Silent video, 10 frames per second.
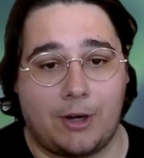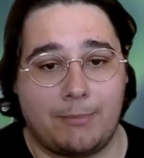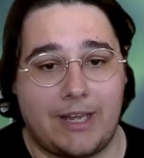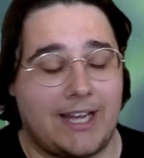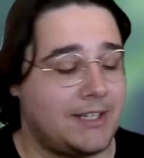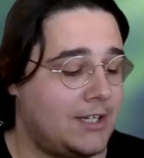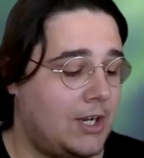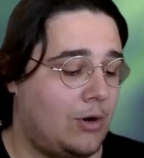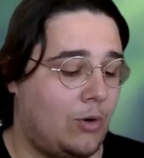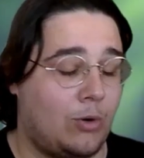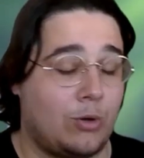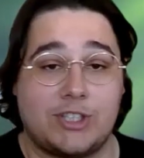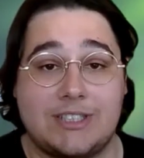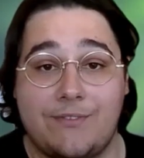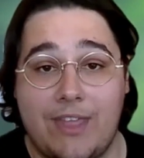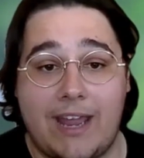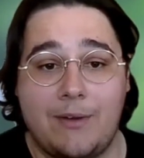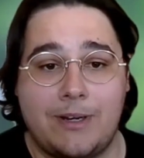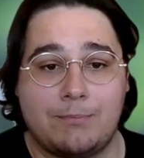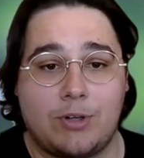combat, or just if they
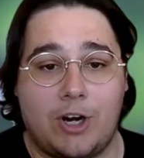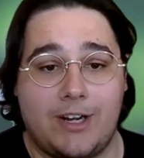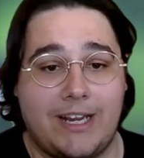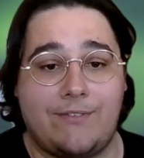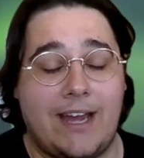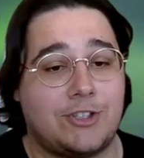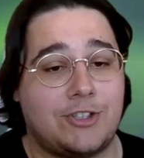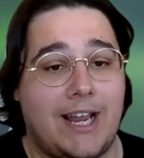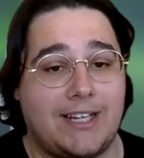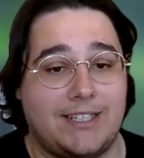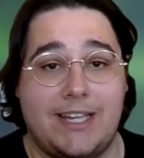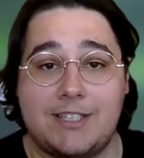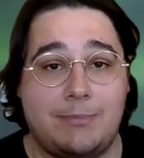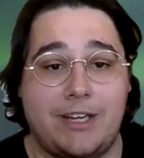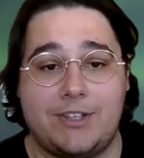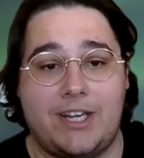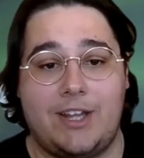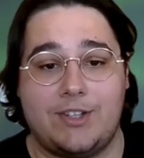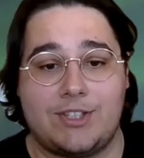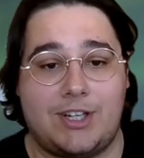win priority, if that dragon needs to be on the
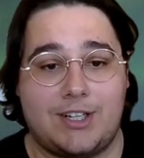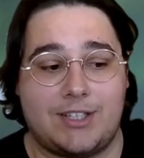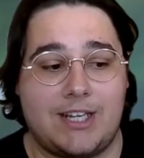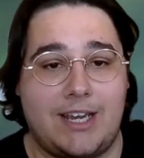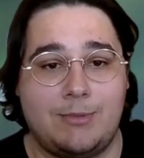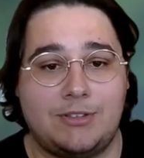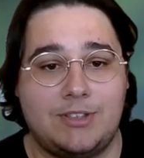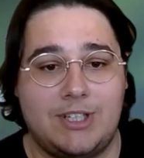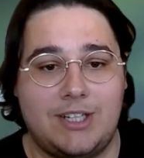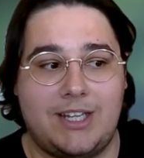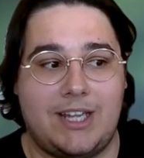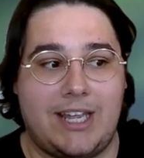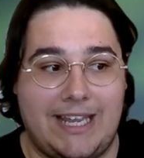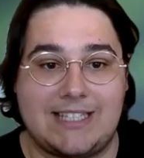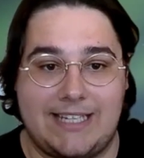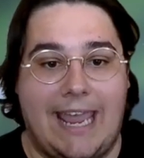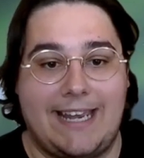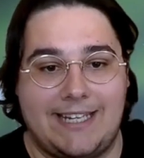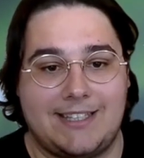other side of the table, it's getting.